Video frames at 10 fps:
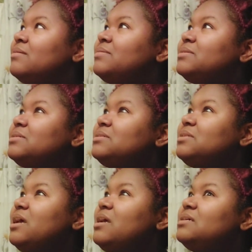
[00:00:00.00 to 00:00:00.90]
let me see,
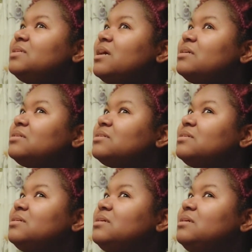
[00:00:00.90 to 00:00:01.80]
today is
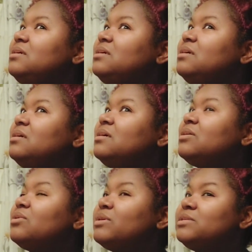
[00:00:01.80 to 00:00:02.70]
actually
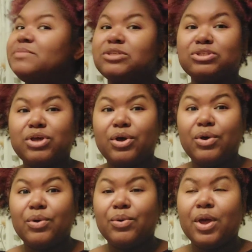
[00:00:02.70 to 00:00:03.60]
Christmas,
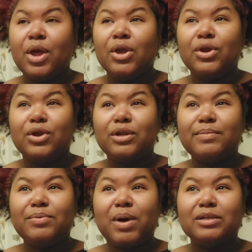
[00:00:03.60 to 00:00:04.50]
so you're going to
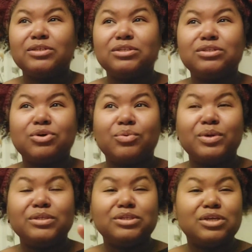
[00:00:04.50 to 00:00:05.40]
be watching this on
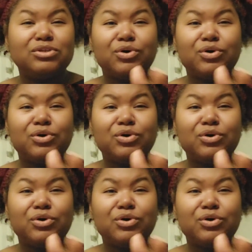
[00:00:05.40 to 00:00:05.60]
Wednesday.